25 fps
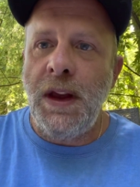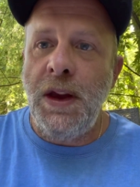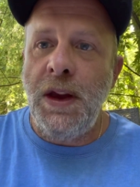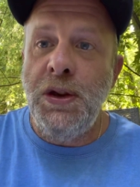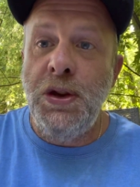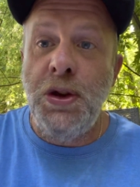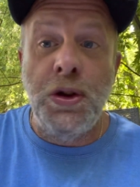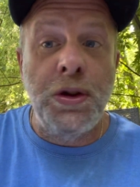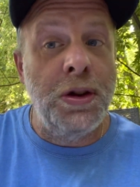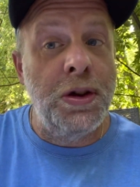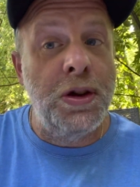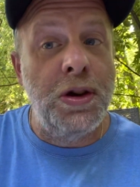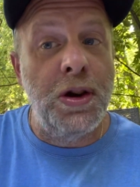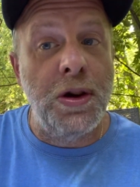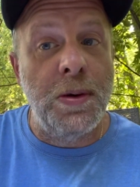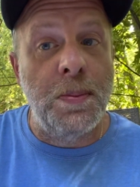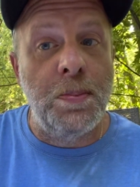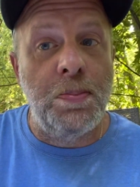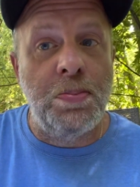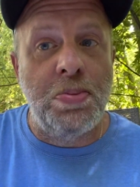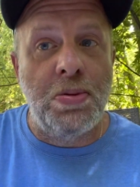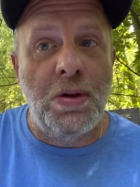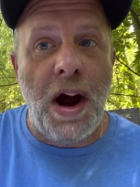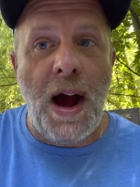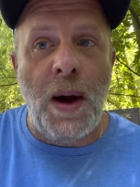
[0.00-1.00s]
you can cook
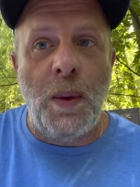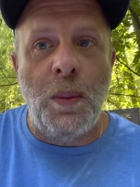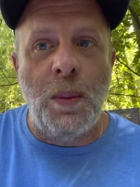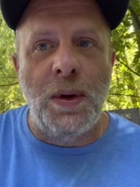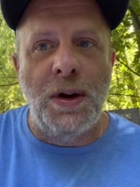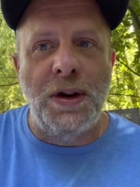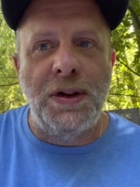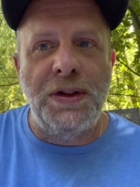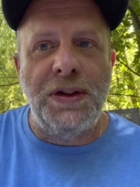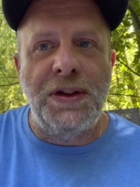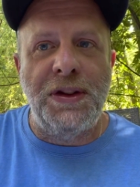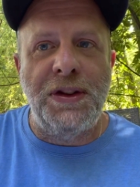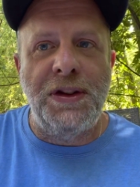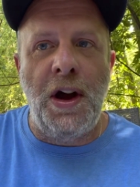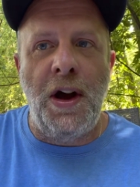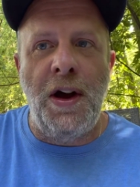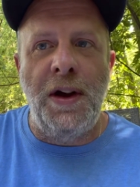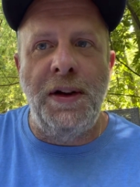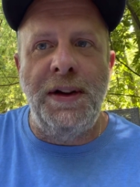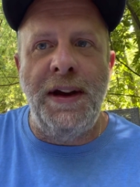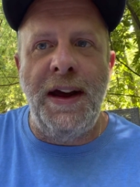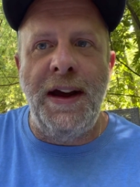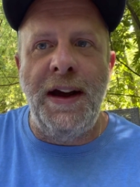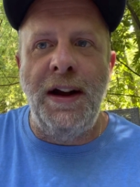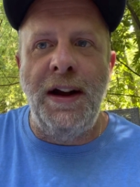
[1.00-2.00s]
bratwurst
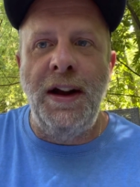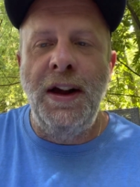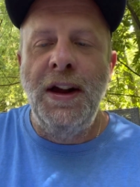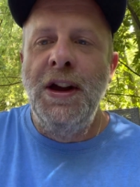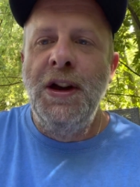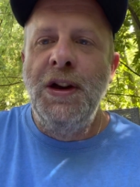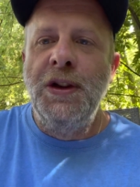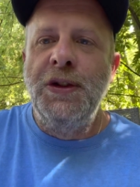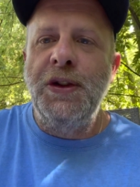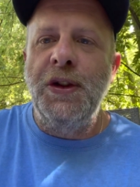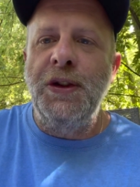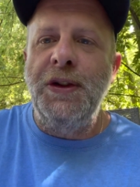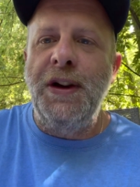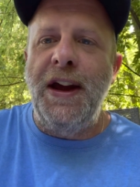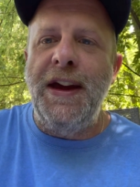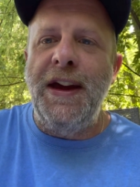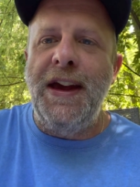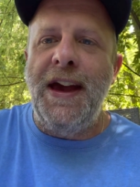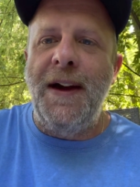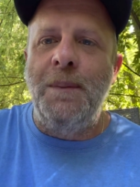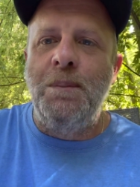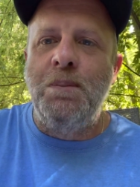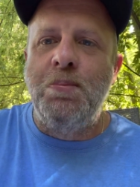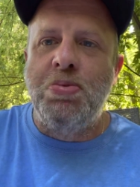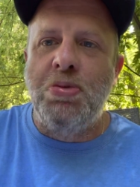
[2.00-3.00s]
on there. So now you
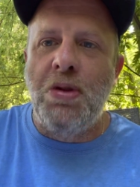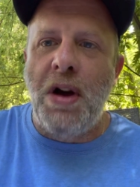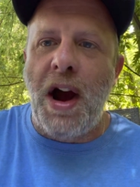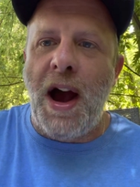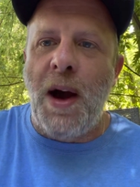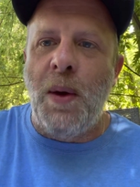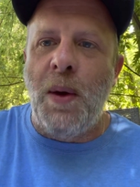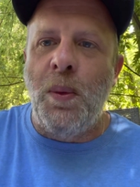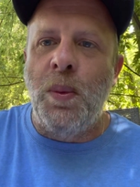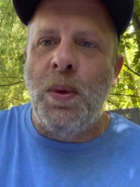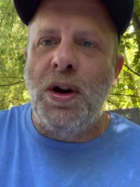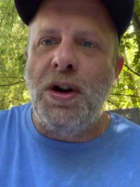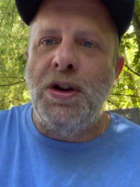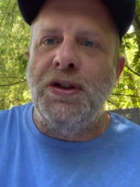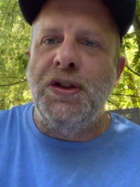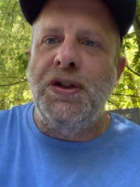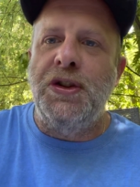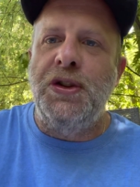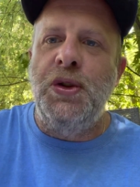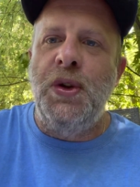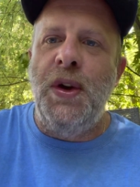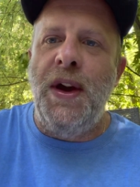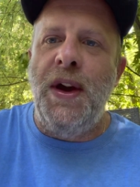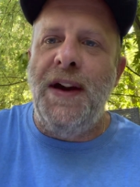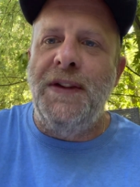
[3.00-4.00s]
have bratwurst.
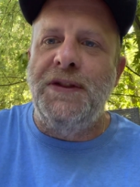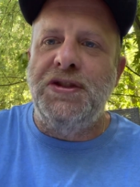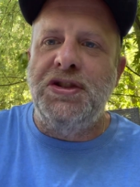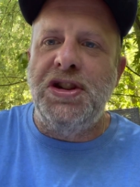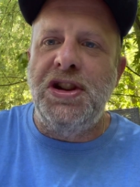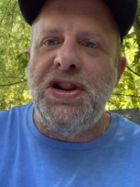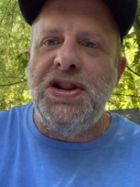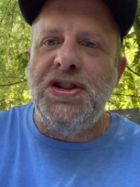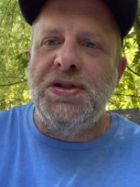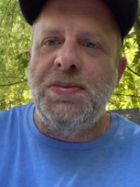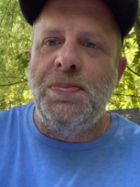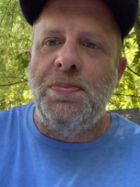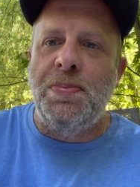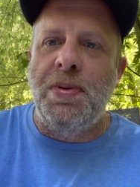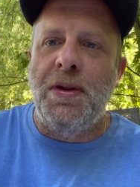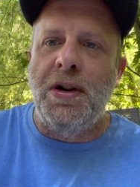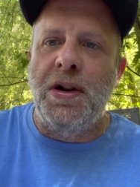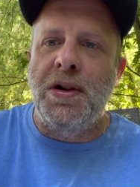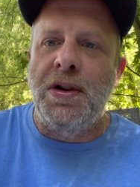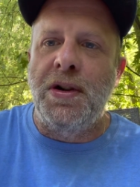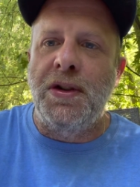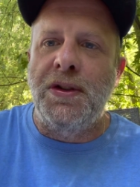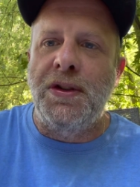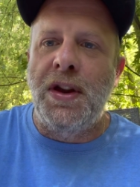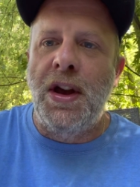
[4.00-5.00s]
You have
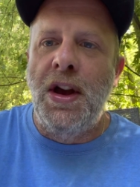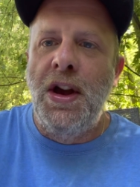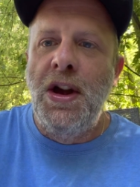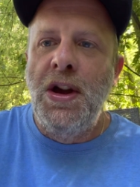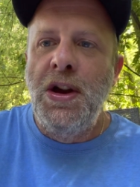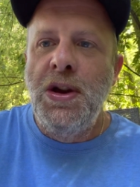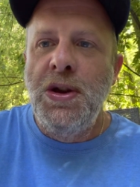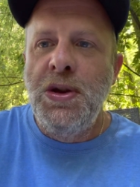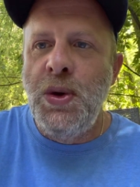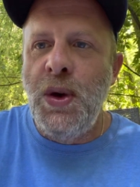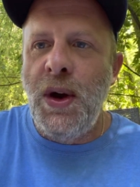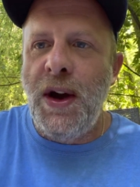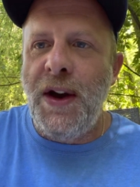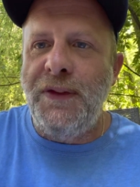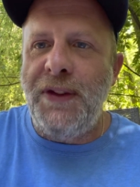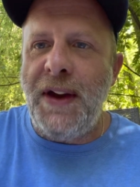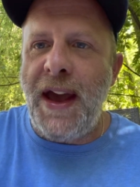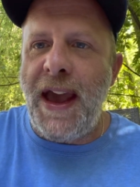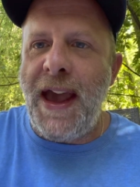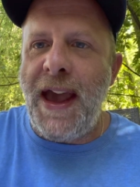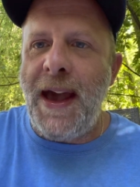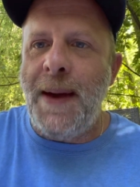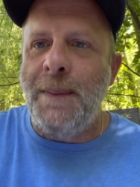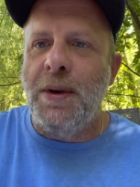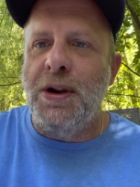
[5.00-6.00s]
cheeseburgers you have
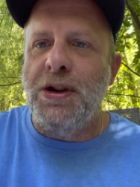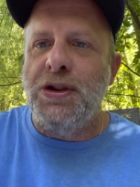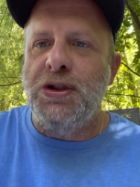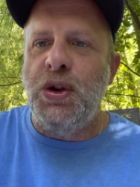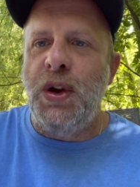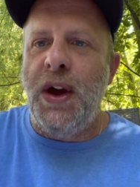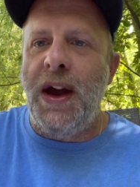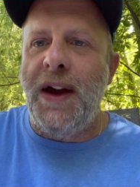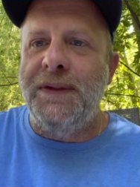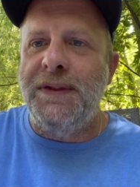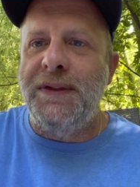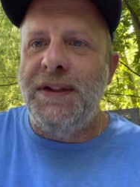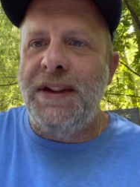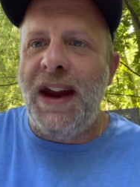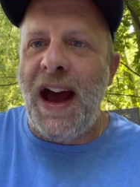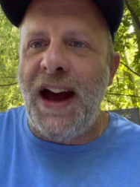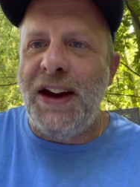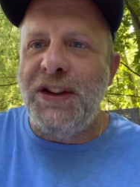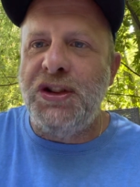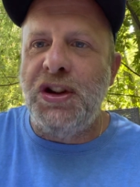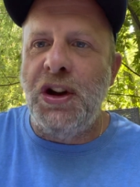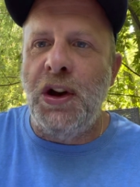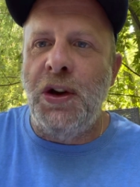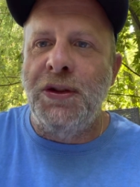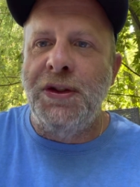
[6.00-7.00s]
hamburgers, you have
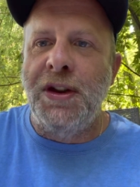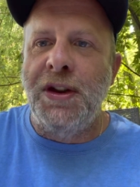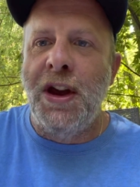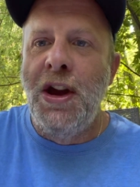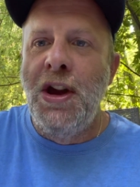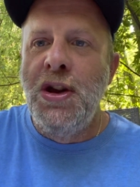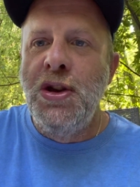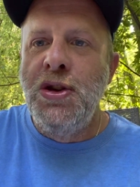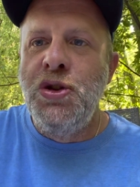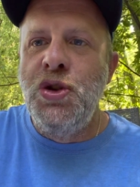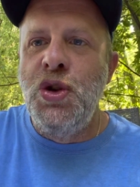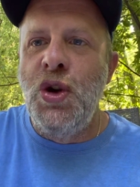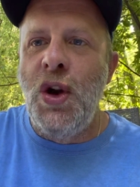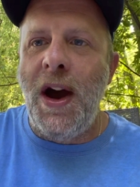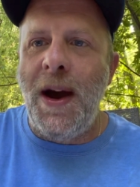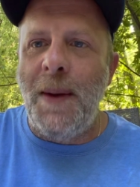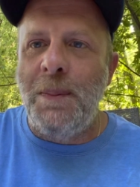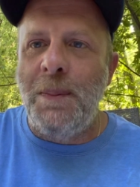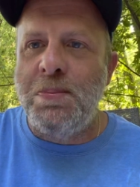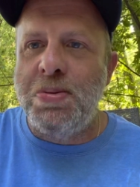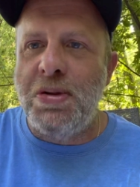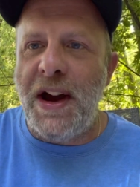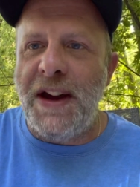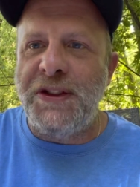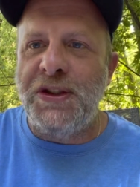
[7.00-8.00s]
nachos, you have
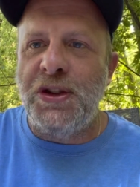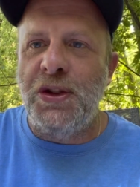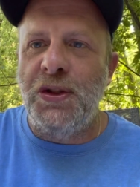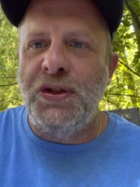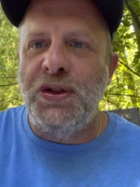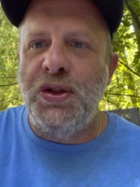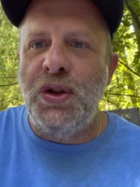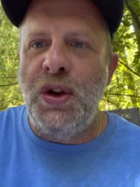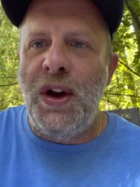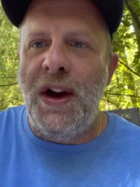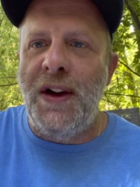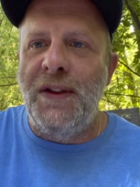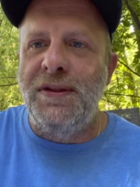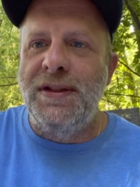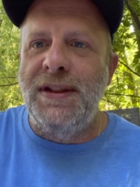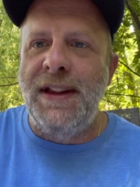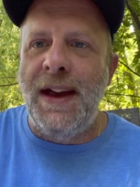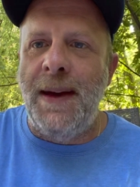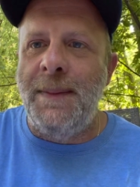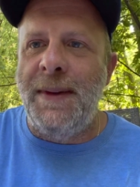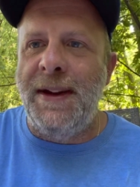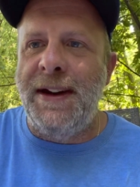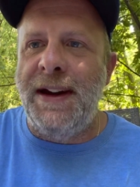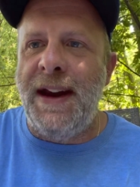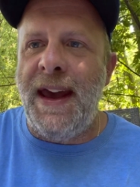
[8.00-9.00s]
pretzels, you have
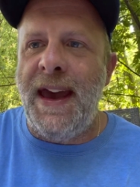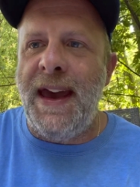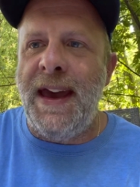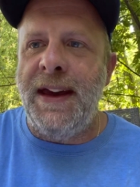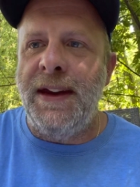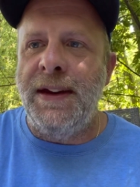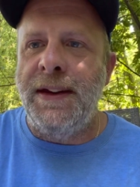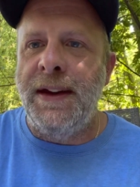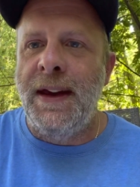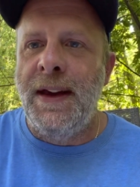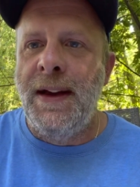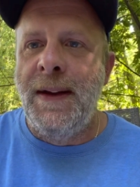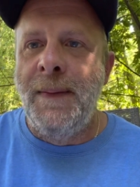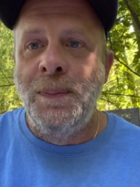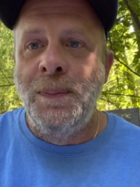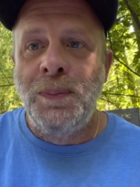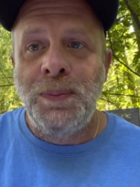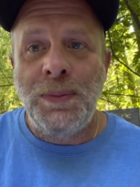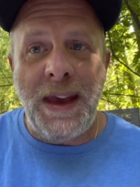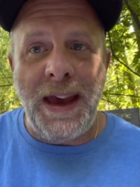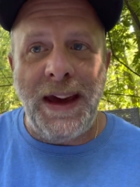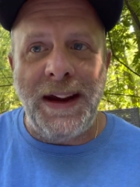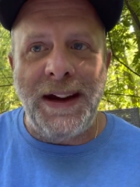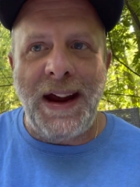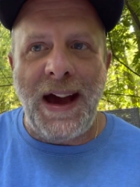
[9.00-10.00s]
lemonade.
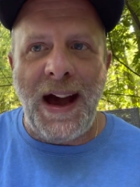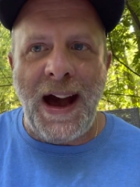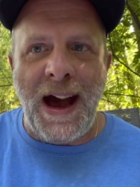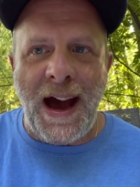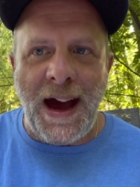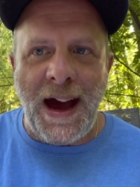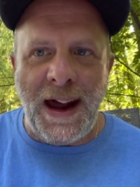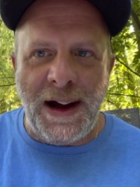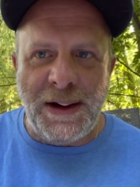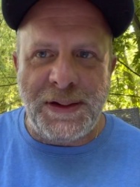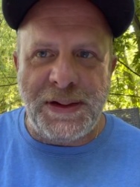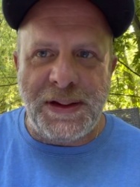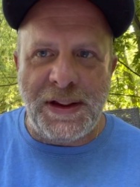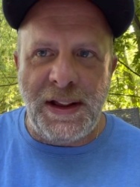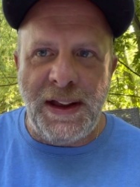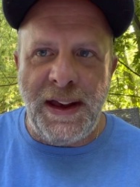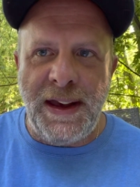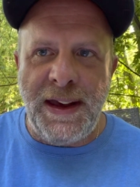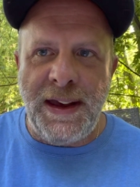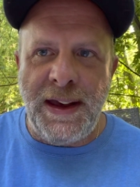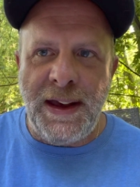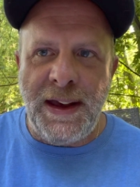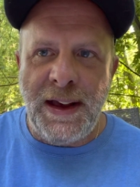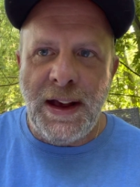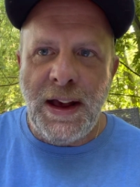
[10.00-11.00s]
And
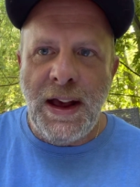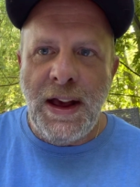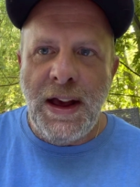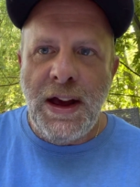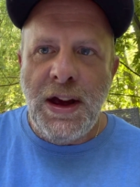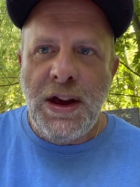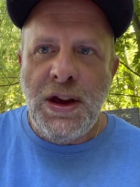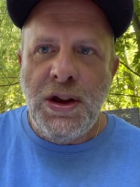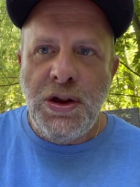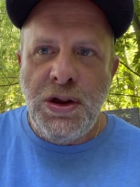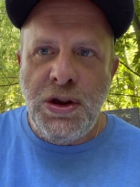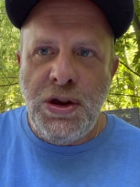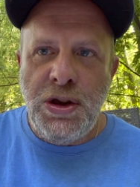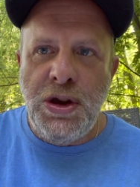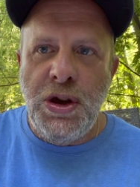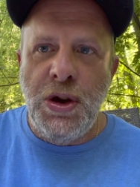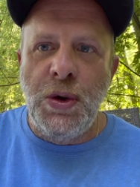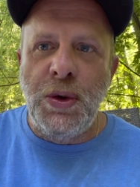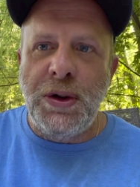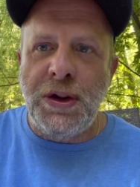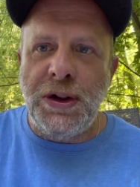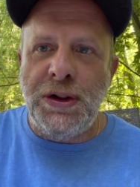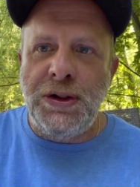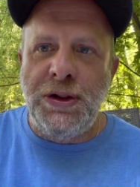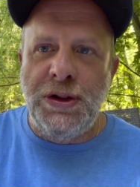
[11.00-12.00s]
honestly, you
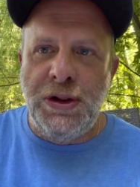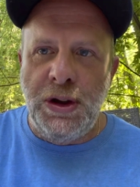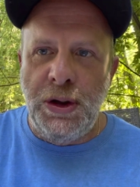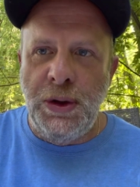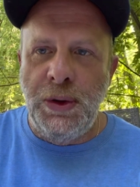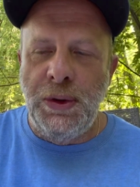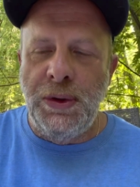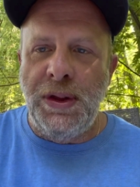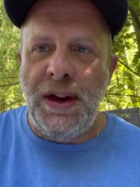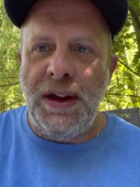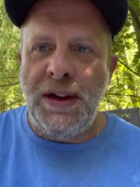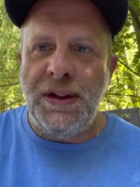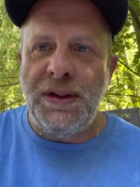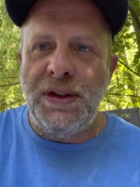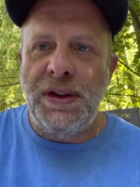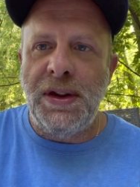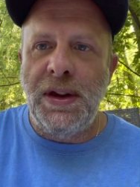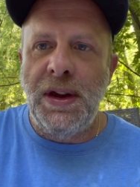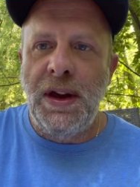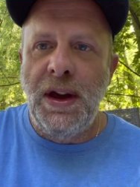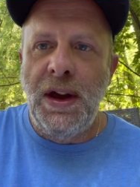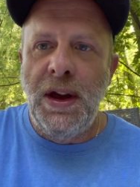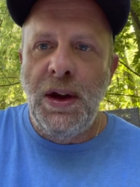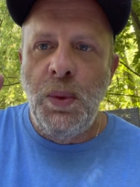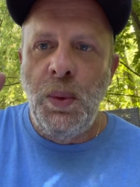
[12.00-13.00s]
can do this
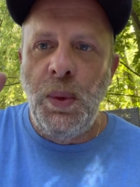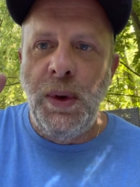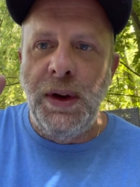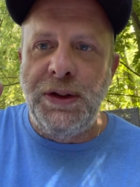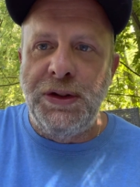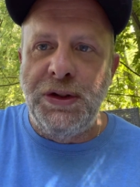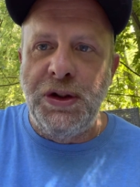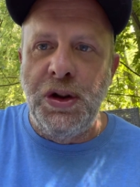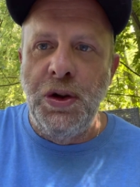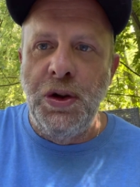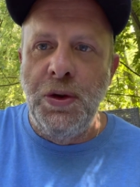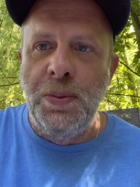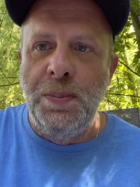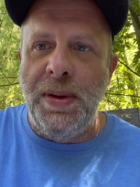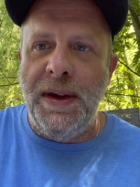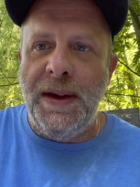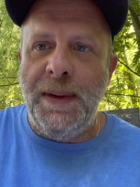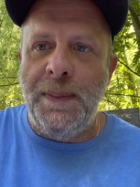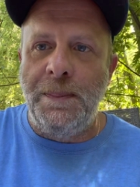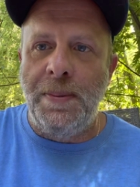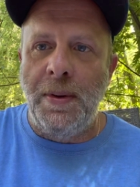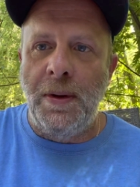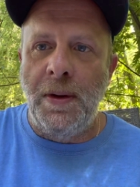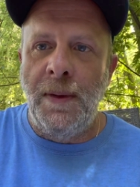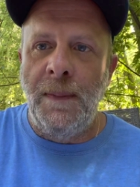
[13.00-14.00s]
with two
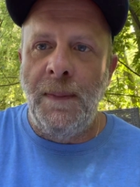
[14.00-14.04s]
people.